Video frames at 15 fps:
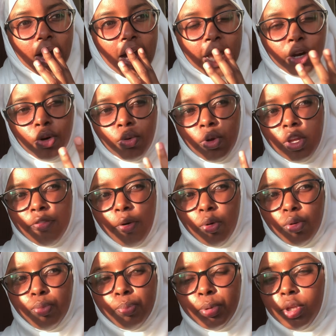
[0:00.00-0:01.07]
I don't know if I
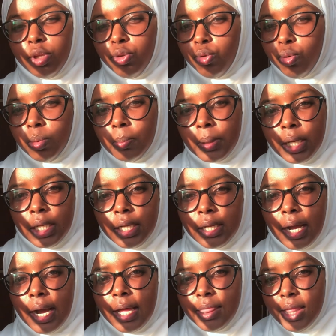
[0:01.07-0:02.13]
was putting too much
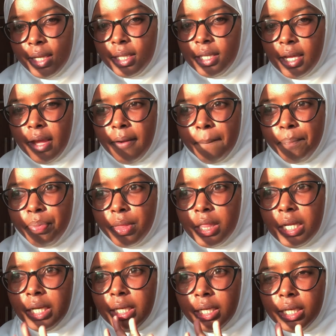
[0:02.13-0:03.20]
at that time
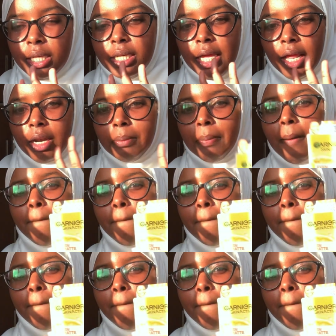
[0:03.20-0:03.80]
that it didn't help.